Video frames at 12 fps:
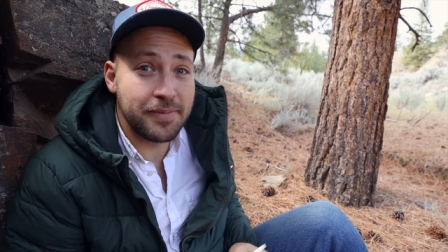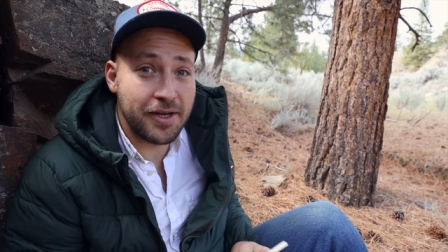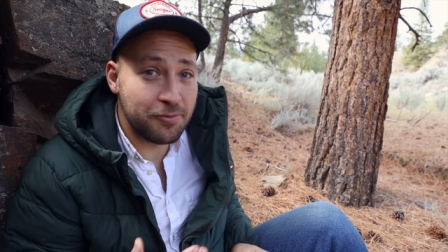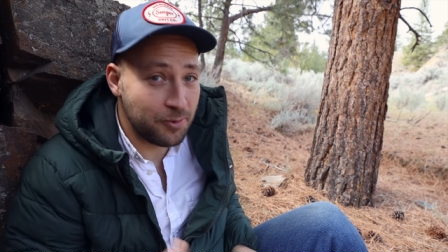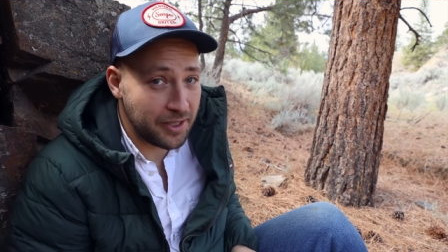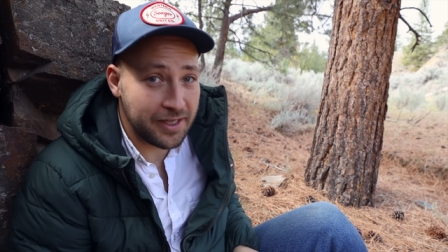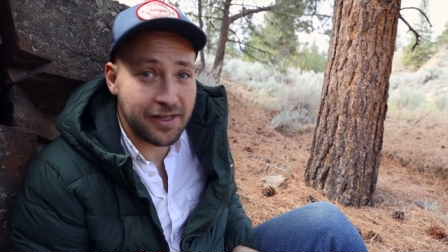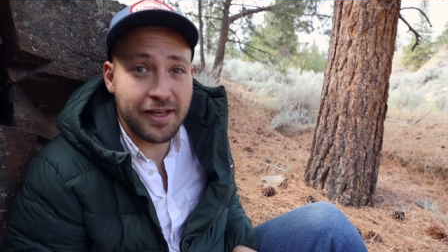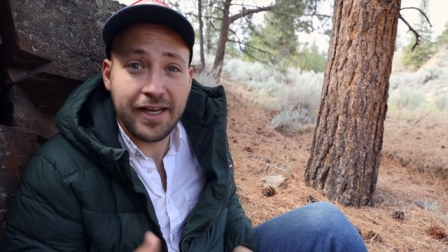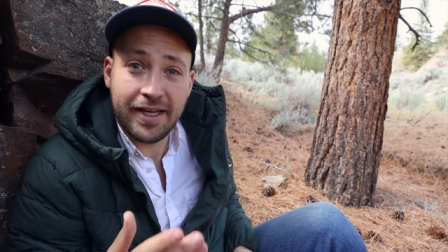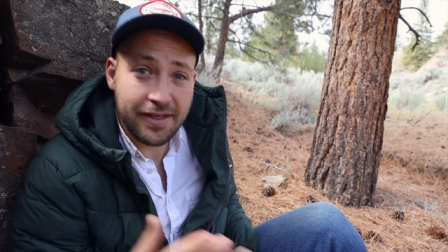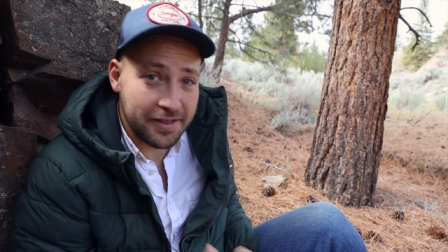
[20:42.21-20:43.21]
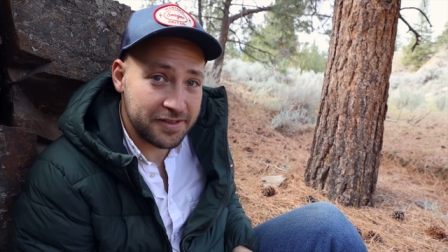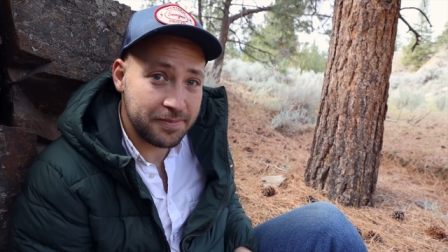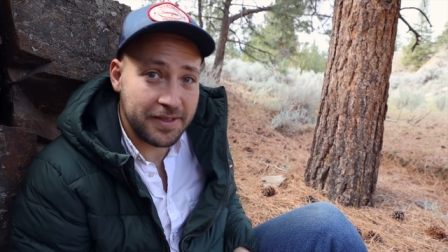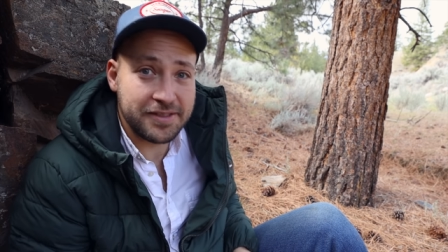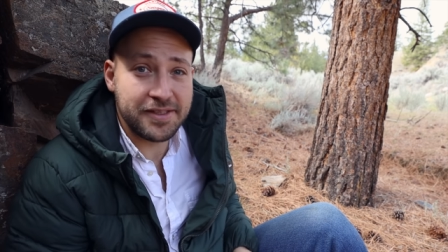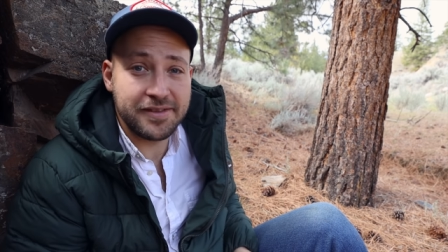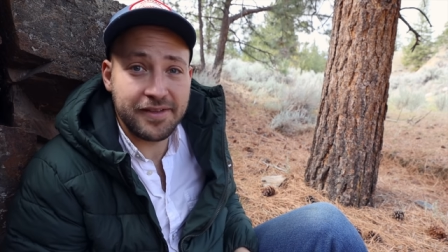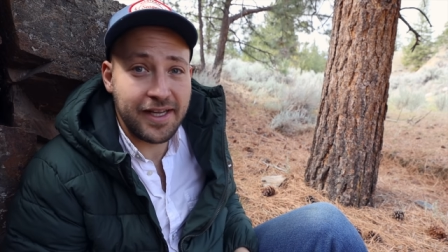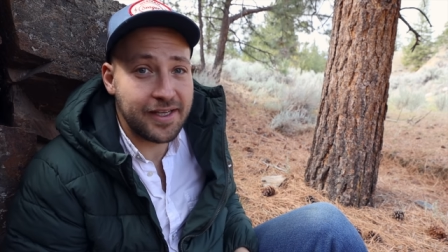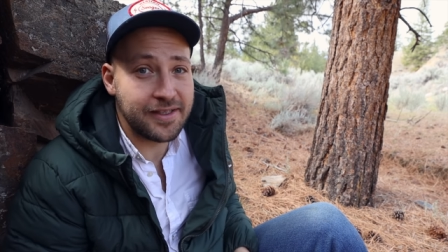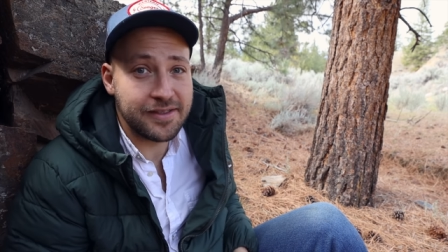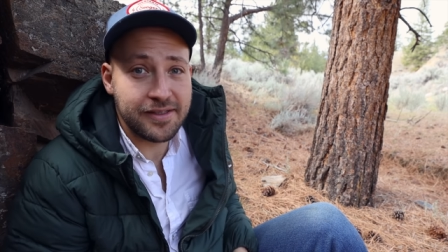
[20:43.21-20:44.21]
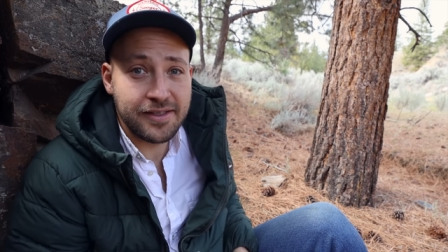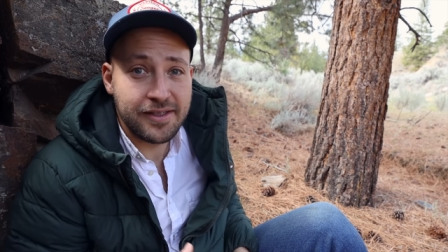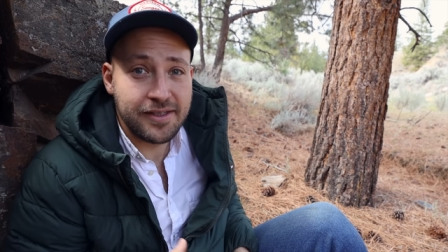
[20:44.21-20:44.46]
but really clunky, expensive, and